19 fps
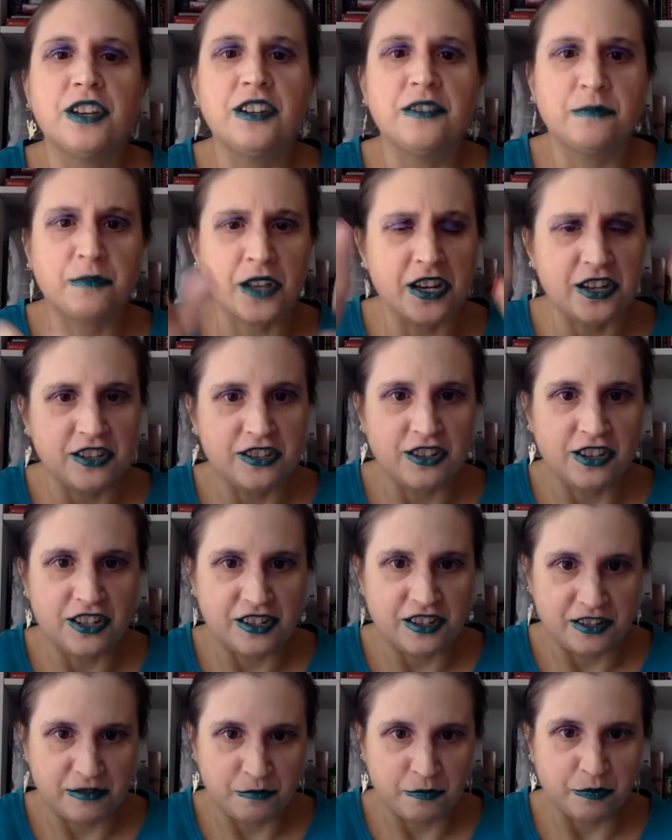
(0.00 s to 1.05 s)
And like
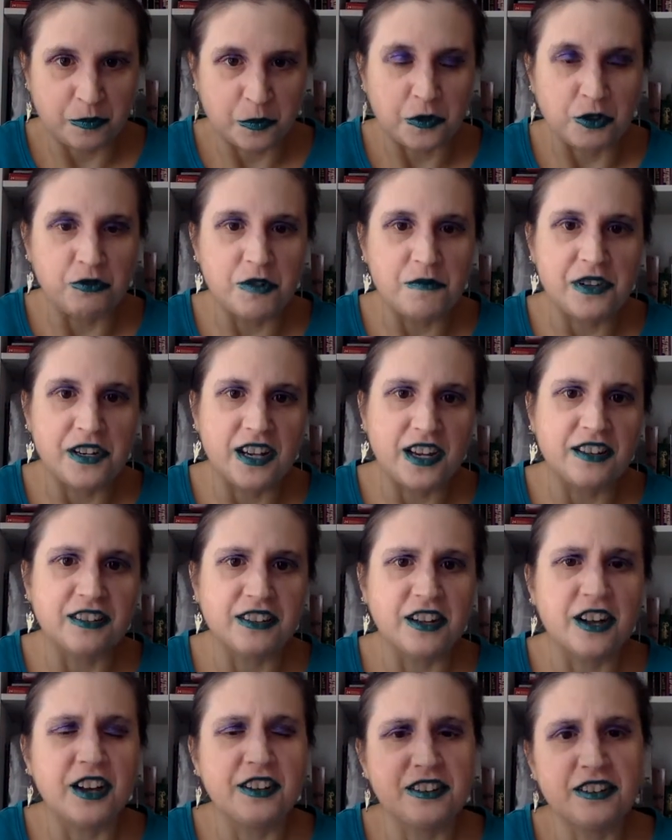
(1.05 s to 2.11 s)
this woman has
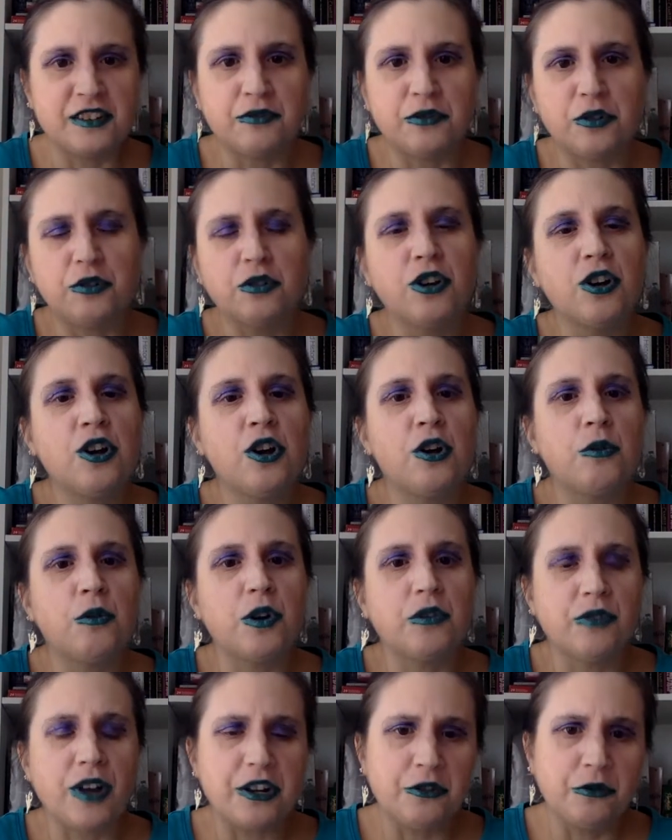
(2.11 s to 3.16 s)
a, a Civil
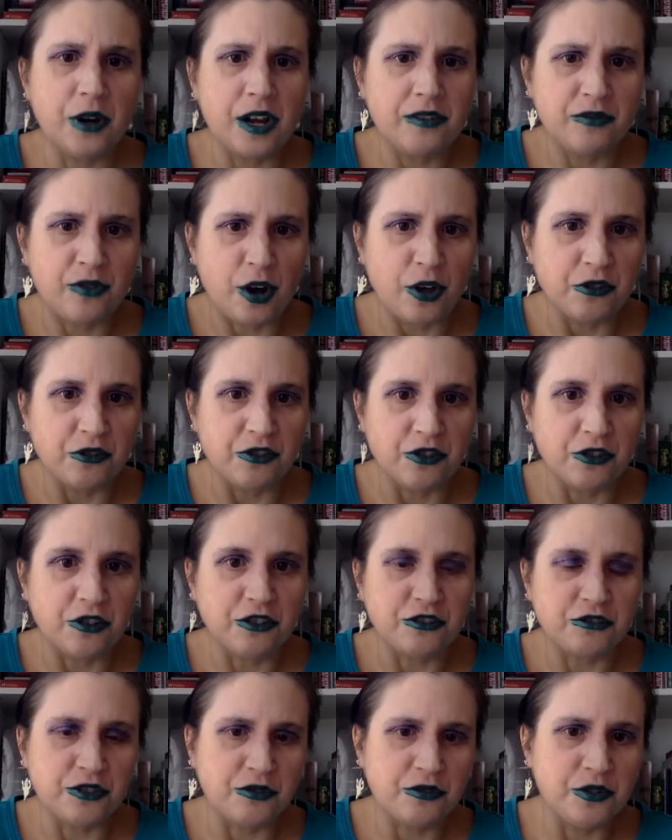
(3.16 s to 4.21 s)
War vet grandfather, and there are
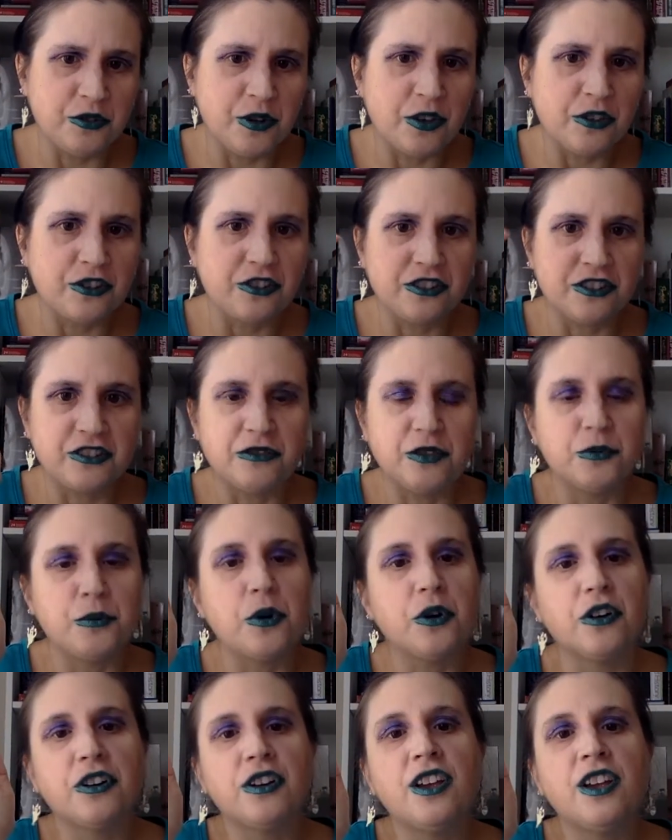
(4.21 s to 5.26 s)
also a few other Civil
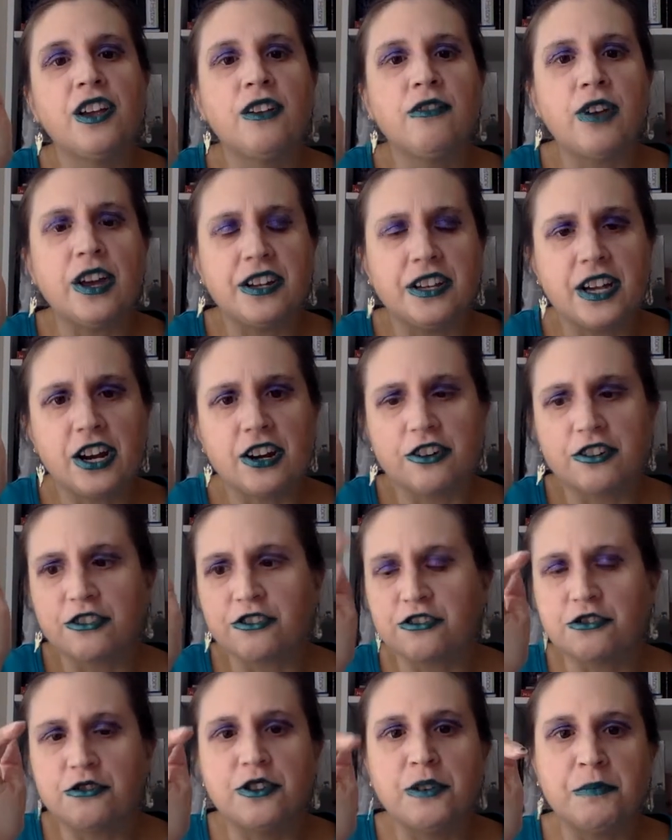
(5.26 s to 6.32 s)
War vet
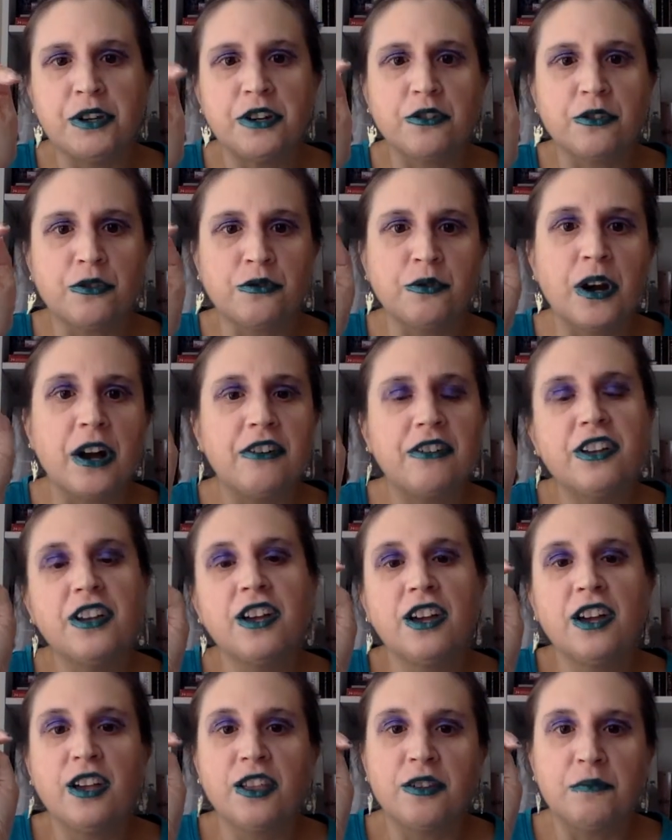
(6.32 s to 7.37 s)
characters who appear throughout
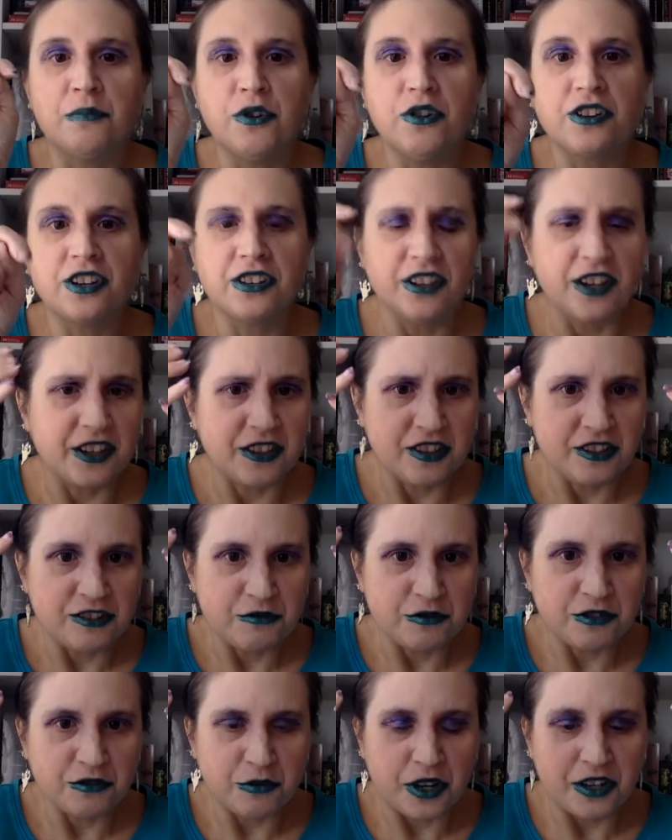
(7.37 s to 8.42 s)
the book, and like this
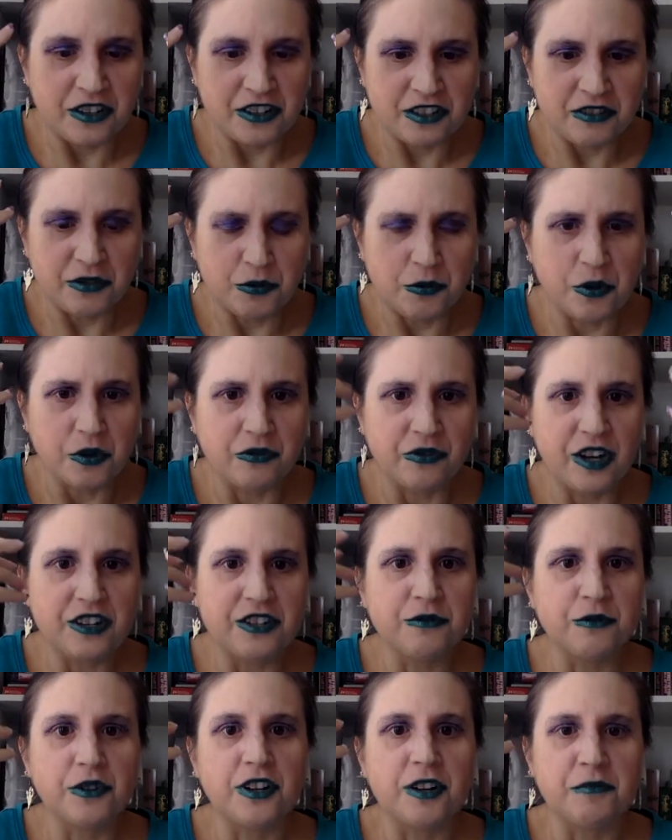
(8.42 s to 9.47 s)
was when Civil War
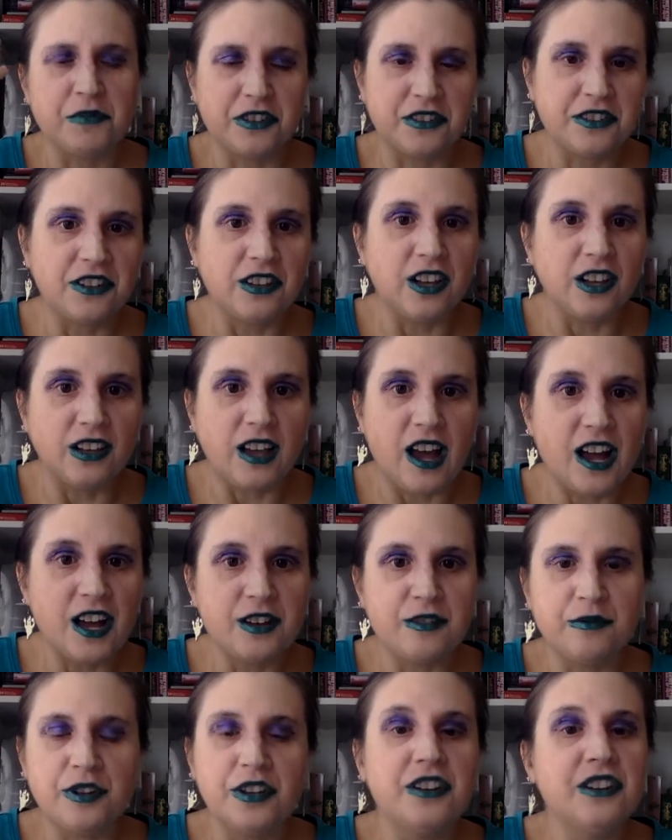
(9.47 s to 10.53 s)
vets were um, still
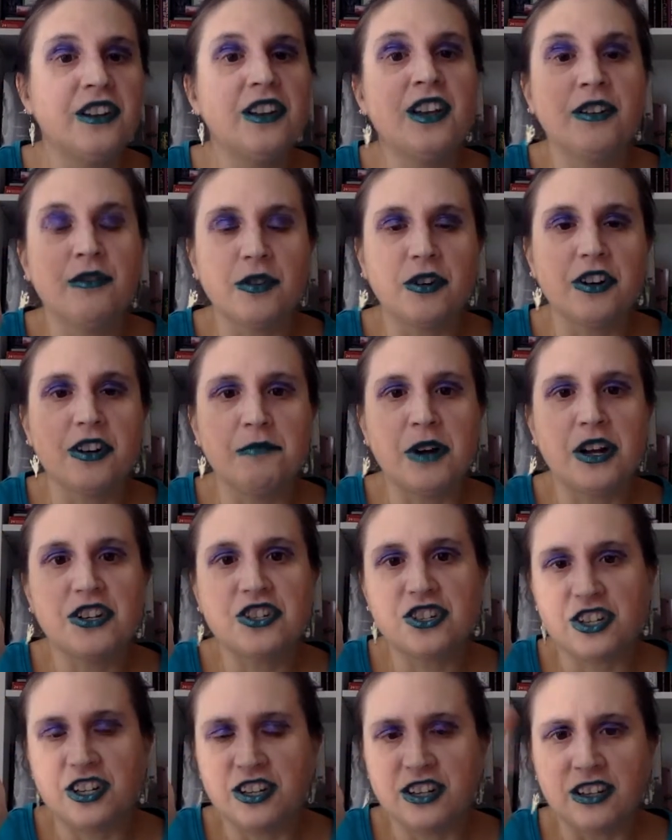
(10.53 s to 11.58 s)
alive and very
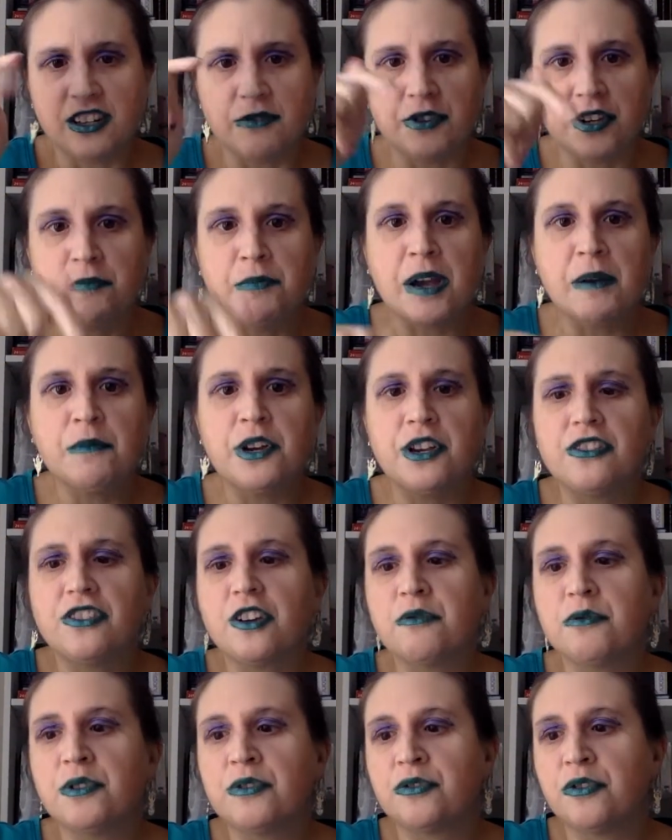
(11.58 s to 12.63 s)
much in living memory, and
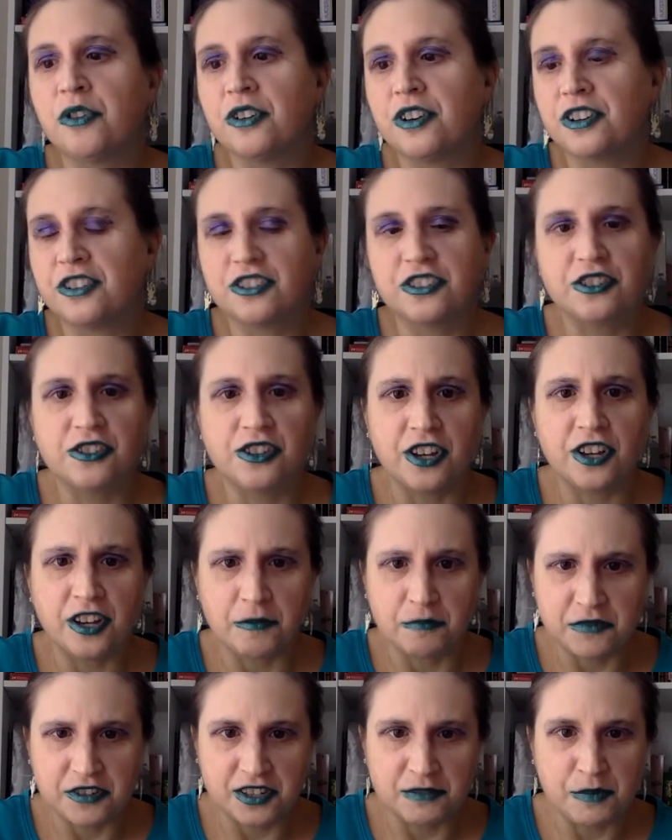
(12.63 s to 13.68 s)
they're referring to the
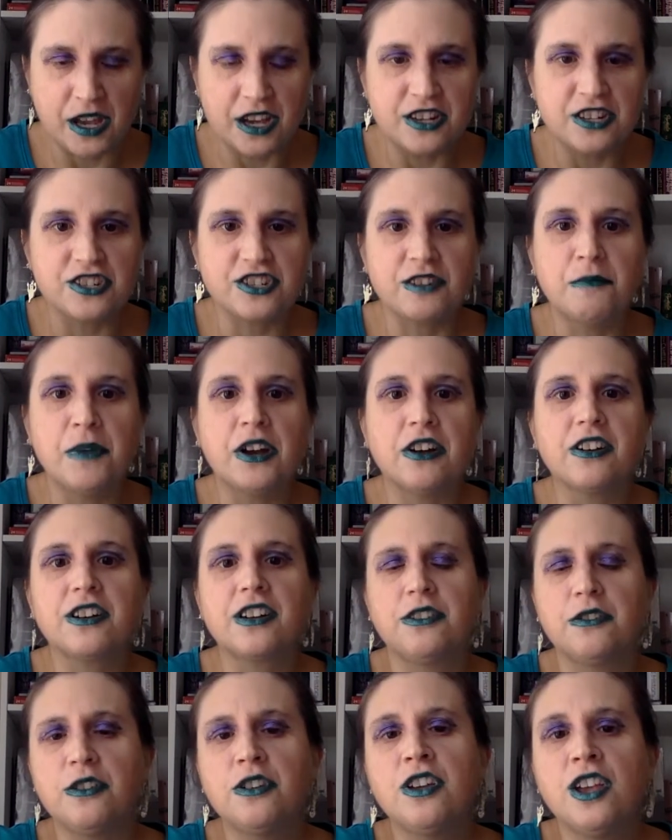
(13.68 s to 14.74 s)
um,
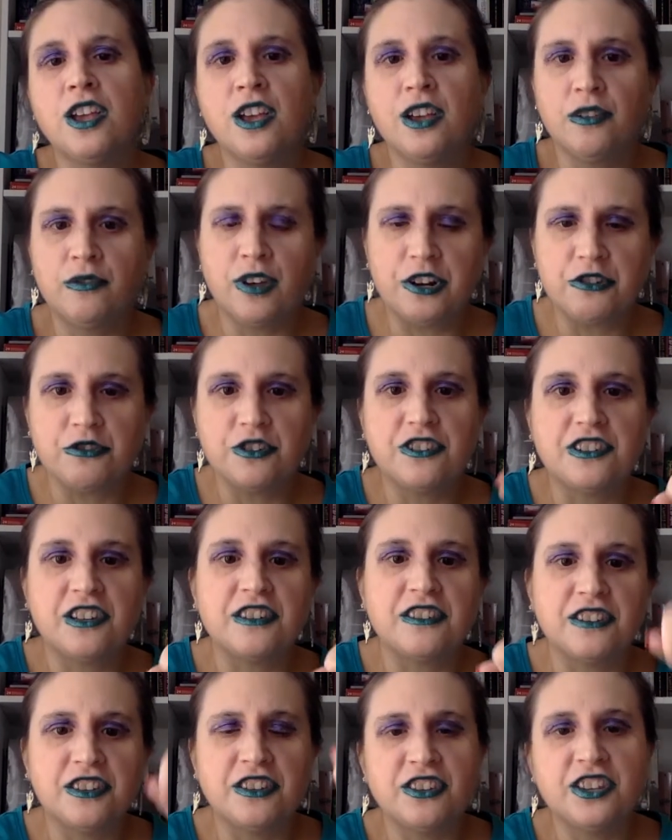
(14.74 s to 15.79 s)
Spanish-American veterans
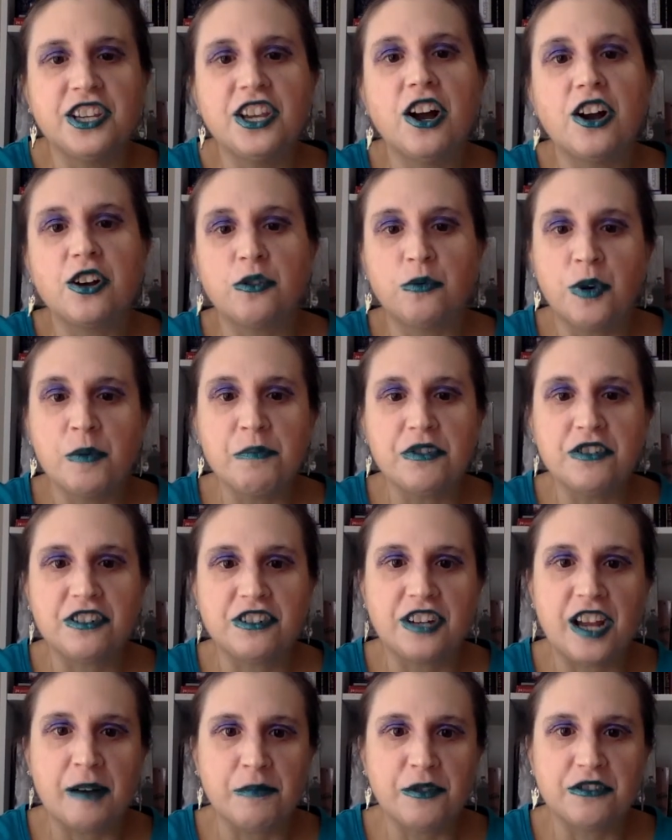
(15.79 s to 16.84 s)
as the young
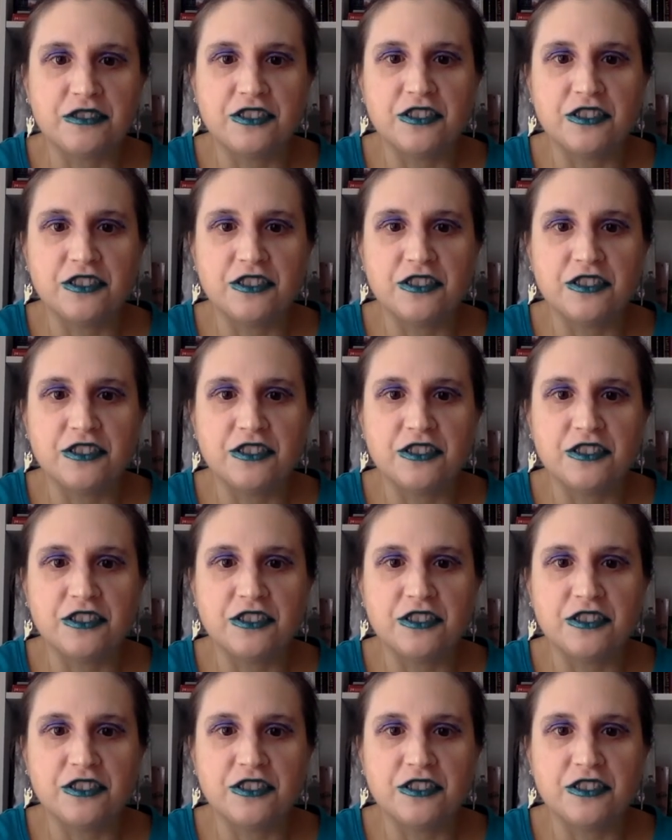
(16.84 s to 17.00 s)
whippersnappers.